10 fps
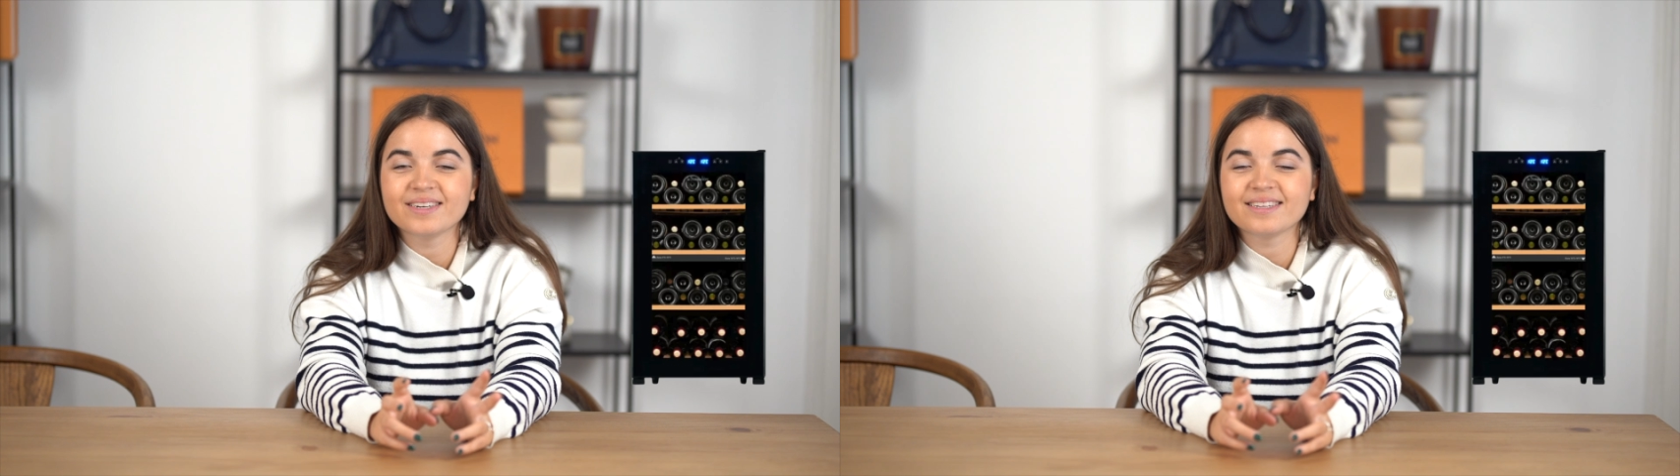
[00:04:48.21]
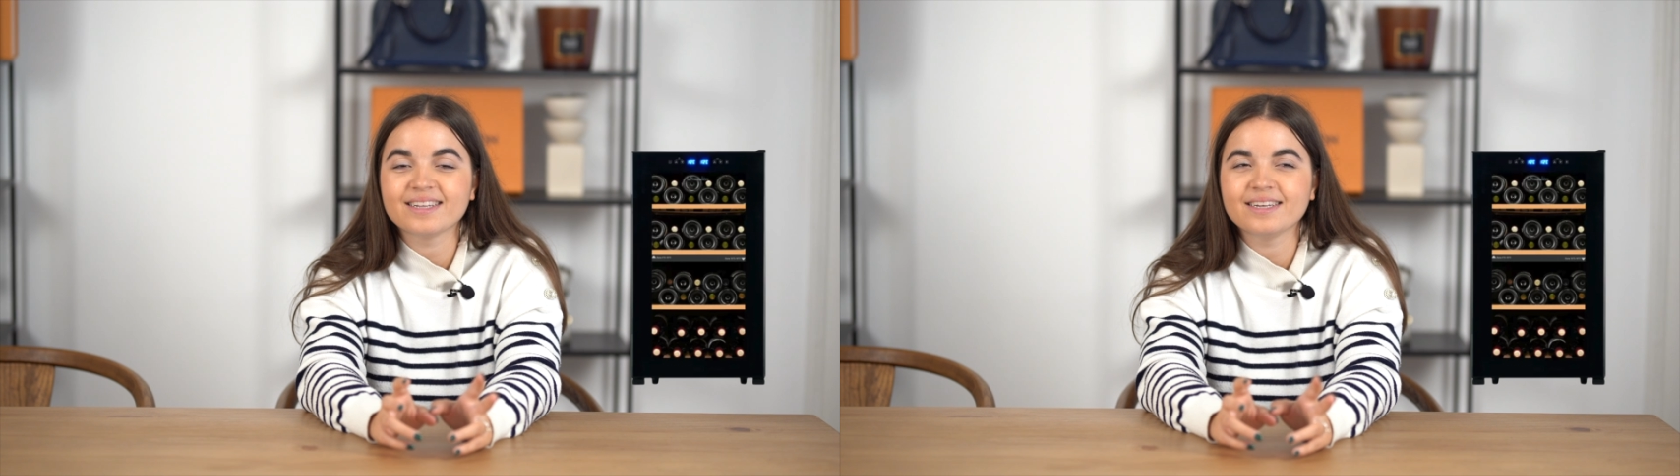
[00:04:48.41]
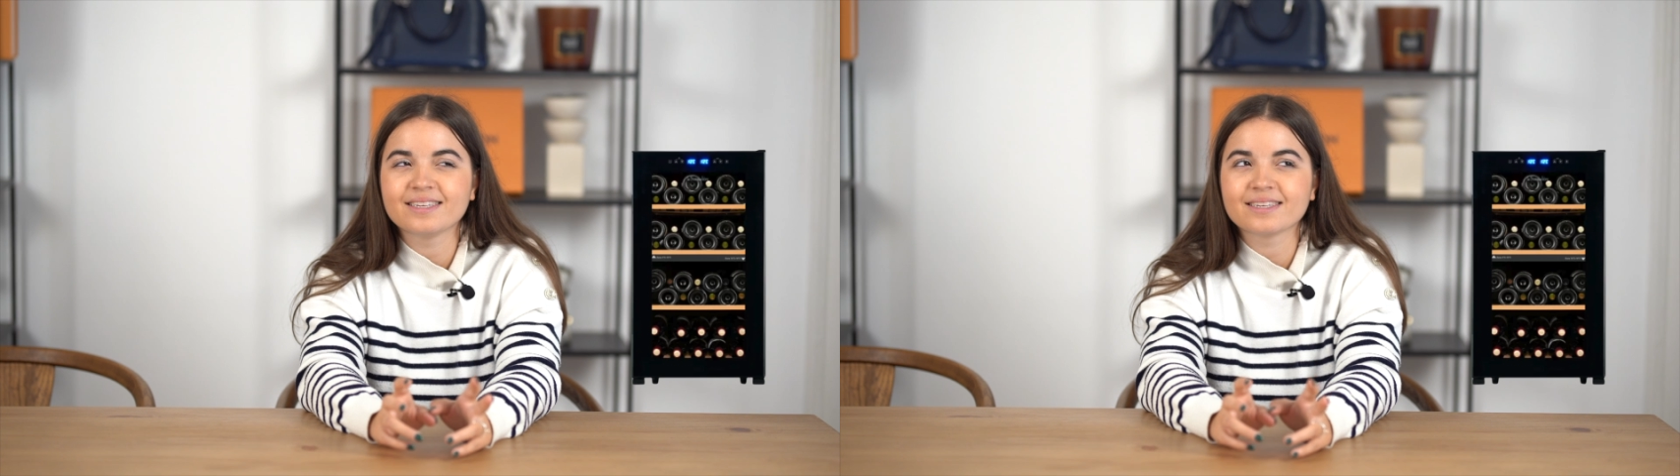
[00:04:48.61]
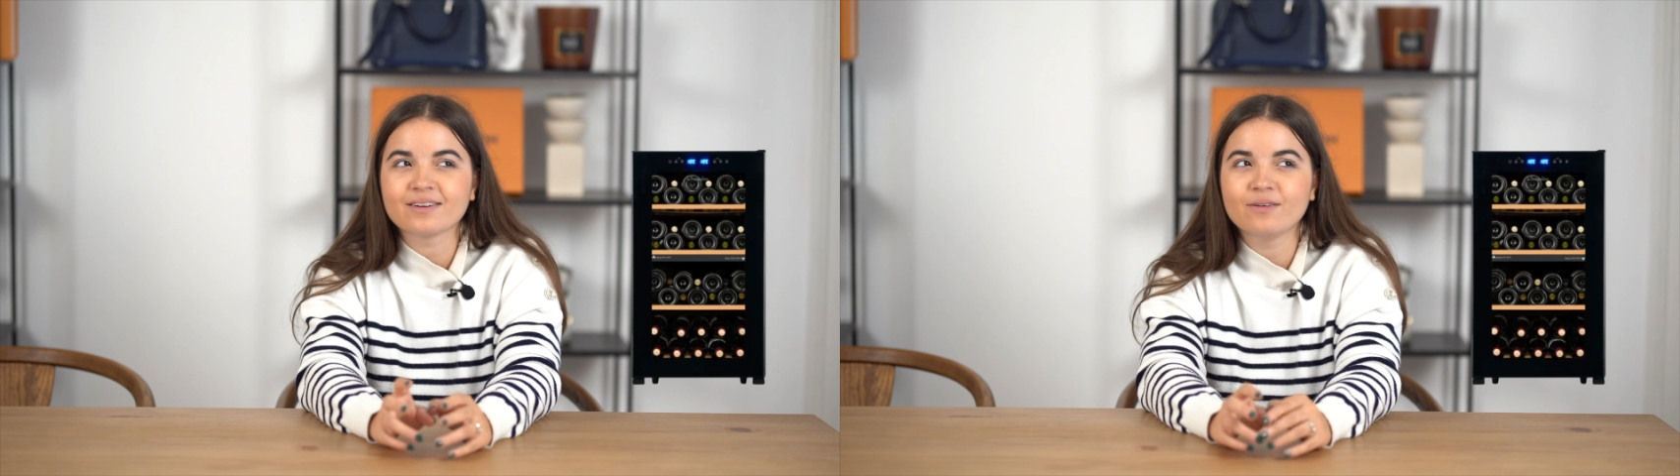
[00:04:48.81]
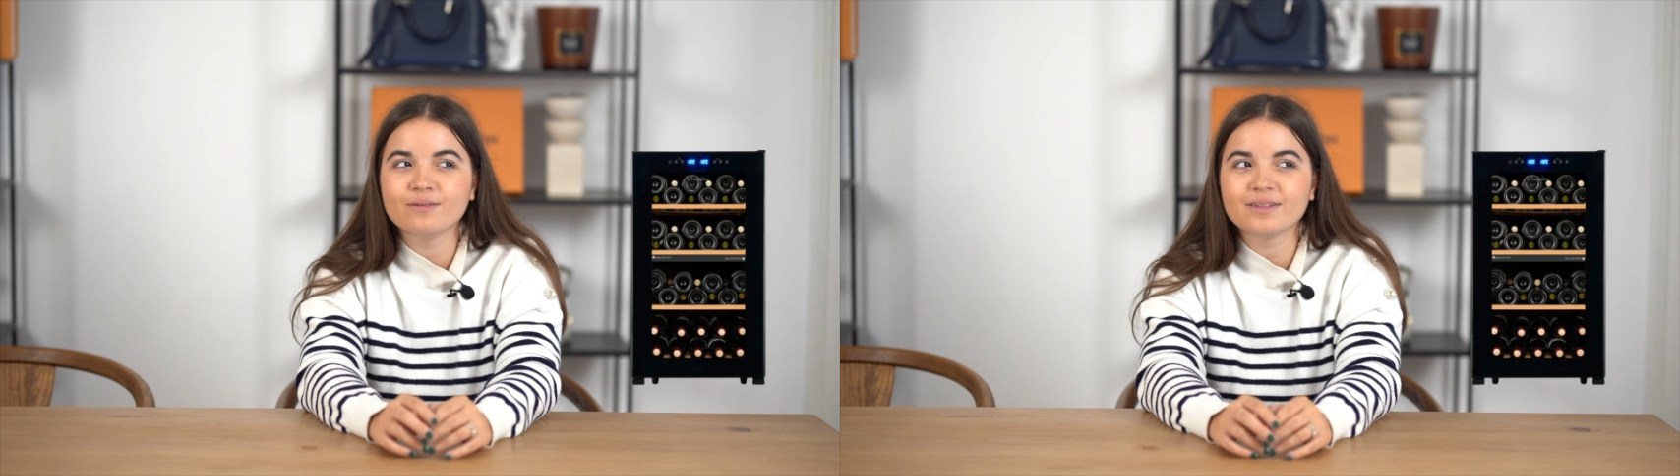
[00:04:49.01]
but it's
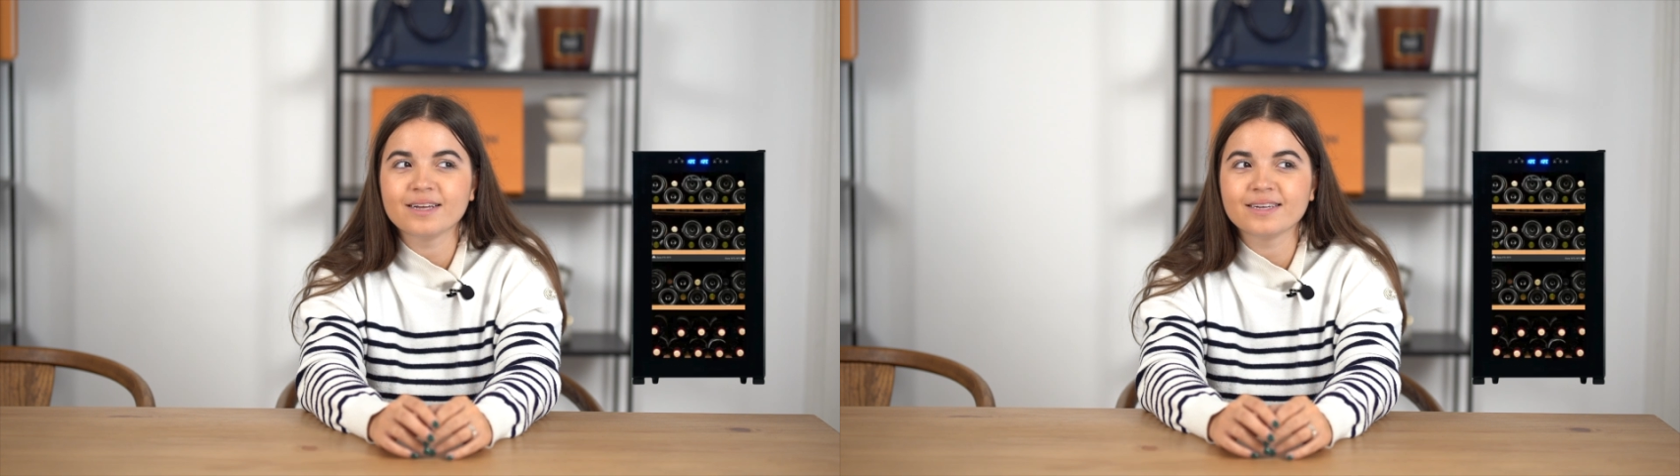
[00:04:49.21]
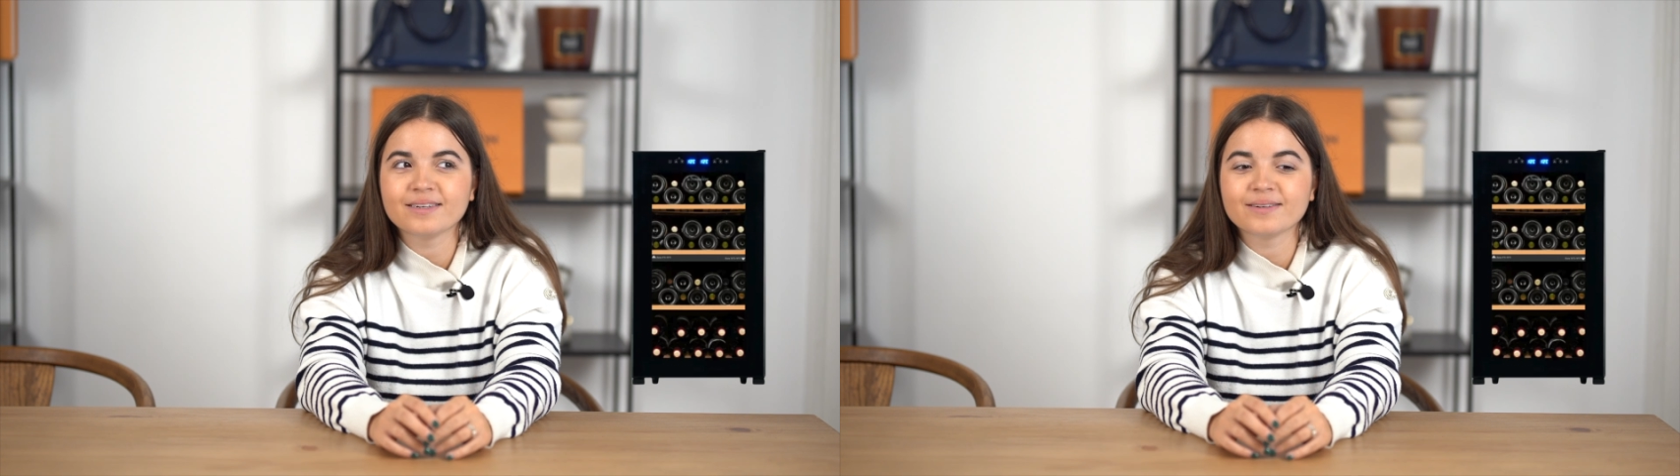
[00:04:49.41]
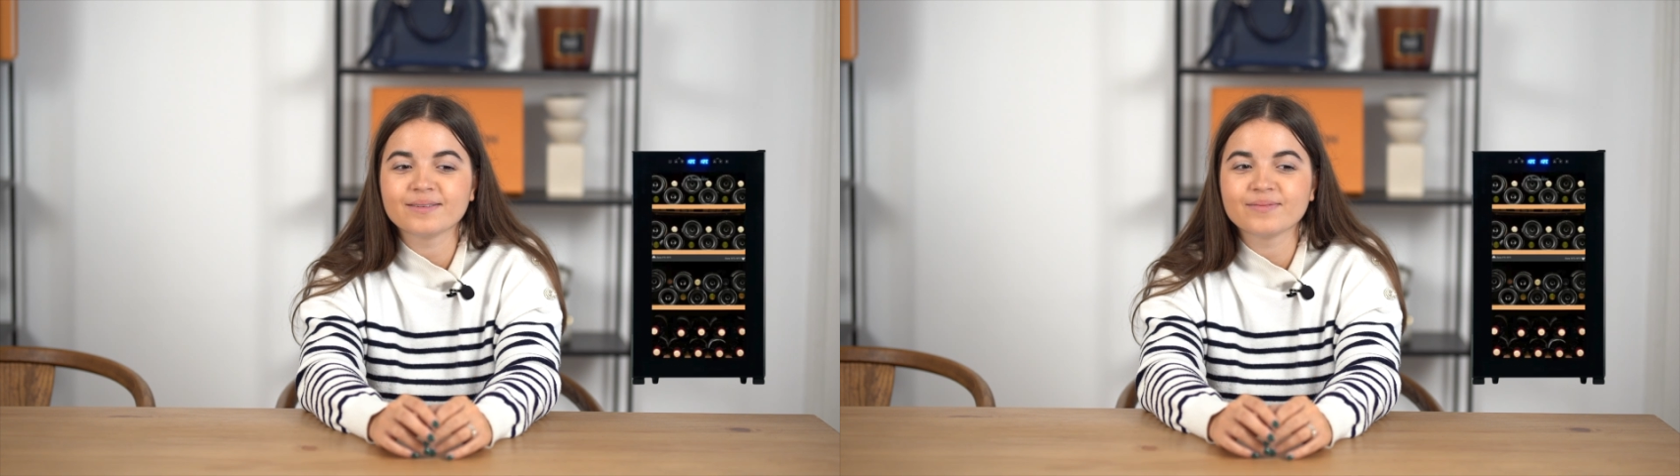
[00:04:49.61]
called like